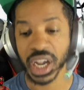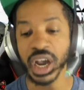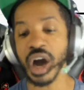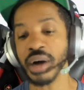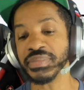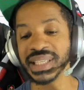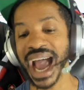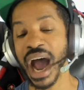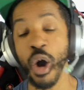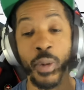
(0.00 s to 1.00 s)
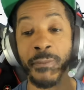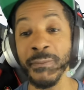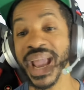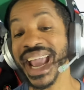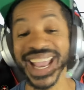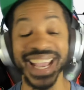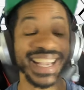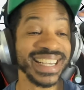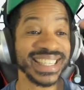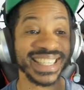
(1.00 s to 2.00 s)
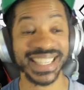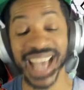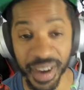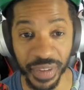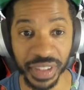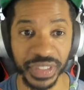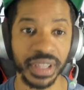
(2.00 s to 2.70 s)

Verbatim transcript: comes out May 7th.